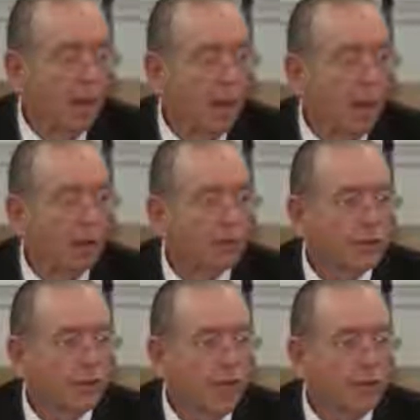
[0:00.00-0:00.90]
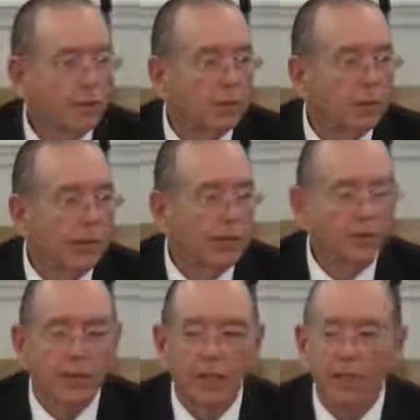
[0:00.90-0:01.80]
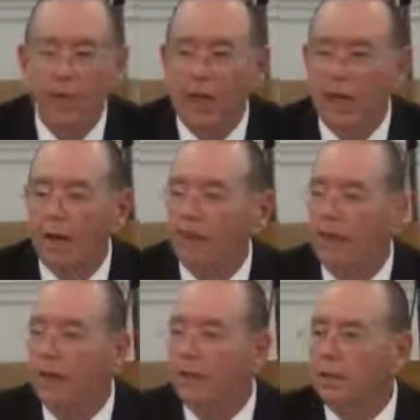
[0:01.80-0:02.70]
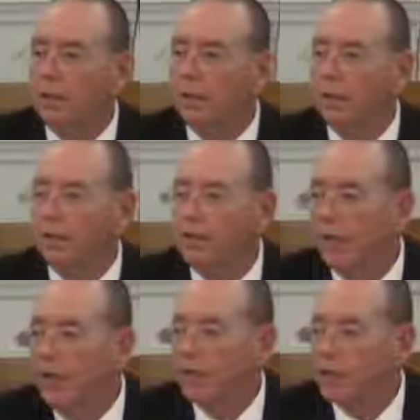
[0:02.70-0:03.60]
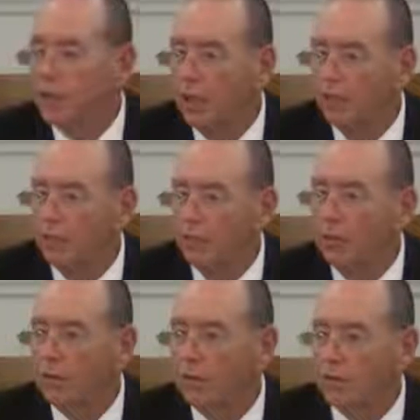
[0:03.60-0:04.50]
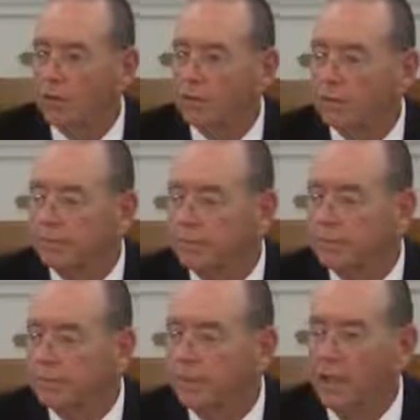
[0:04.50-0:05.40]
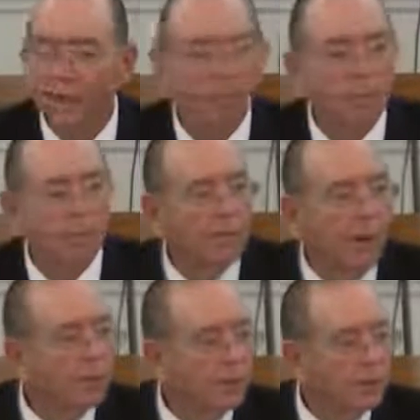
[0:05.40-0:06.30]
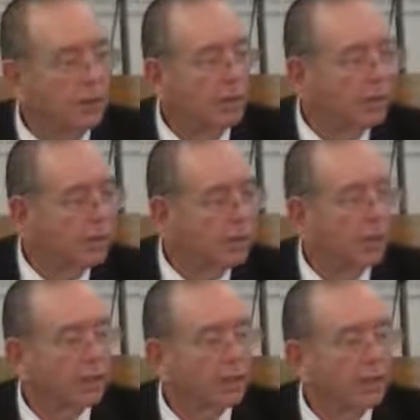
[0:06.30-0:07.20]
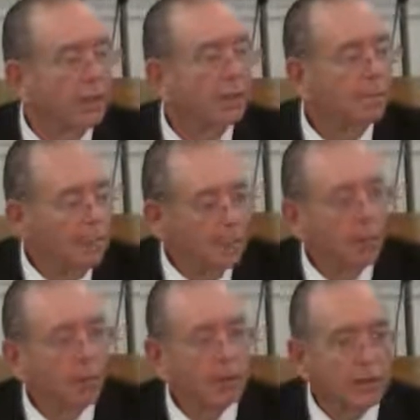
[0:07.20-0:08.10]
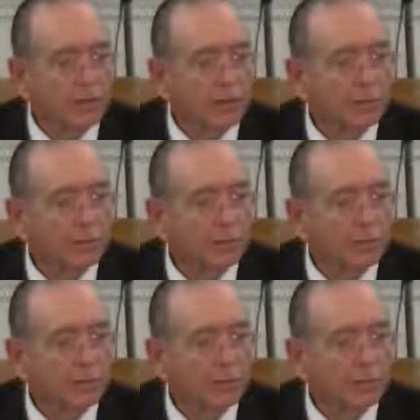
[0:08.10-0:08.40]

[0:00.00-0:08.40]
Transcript: All of us like, would like to think we have any number of days yet before us, any number of opportunities yet before us.